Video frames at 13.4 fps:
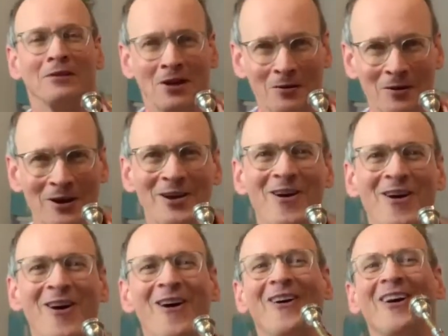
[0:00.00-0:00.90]
we
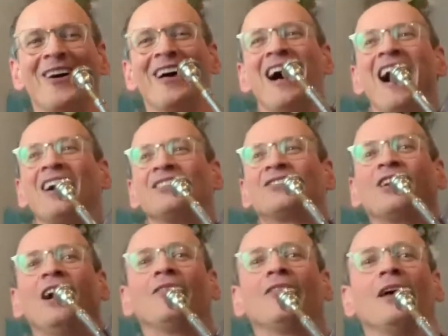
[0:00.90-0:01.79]
go. I'll
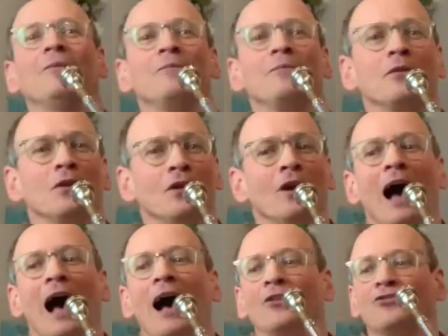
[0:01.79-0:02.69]
try then.
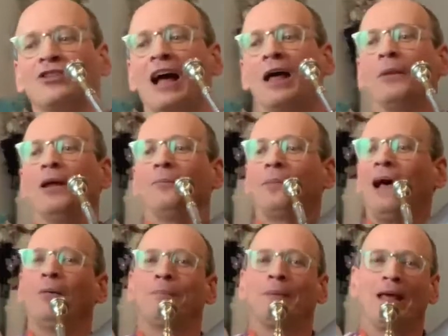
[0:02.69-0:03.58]

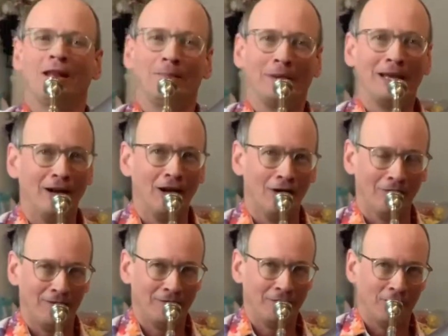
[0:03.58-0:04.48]
I'll play the beginning of
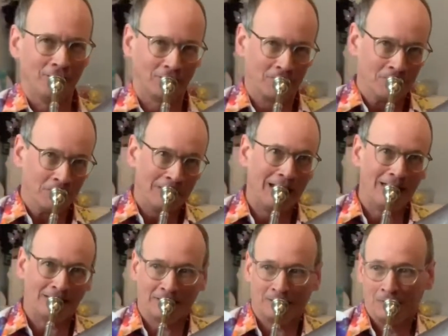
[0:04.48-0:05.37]
it first.
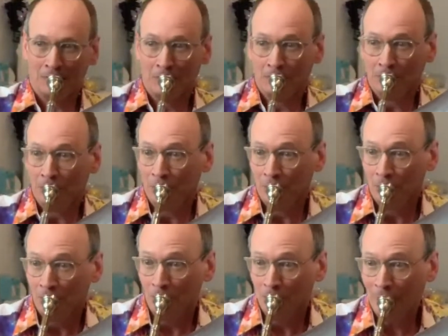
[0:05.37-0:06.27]
Yes.
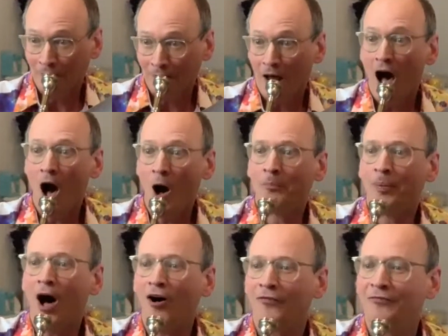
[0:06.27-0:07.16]
Oh,
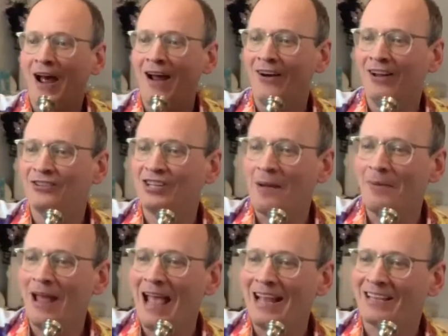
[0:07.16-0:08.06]
Paul Farah, Jim
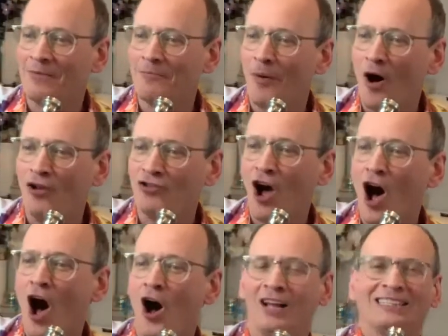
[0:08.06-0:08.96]
Aiken.
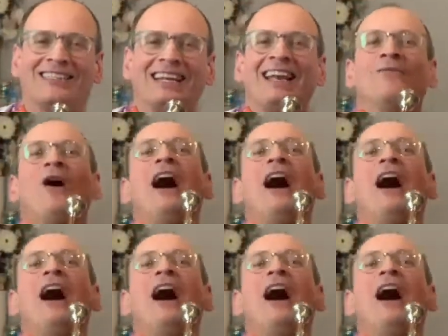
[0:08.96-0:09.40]
I'll tell you what, I